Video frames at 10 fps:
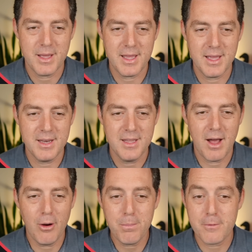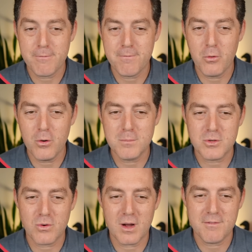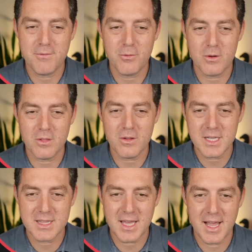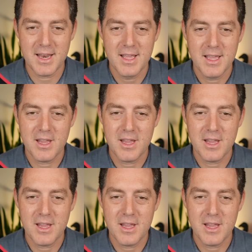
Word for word: and outperforms Grok four, look at that.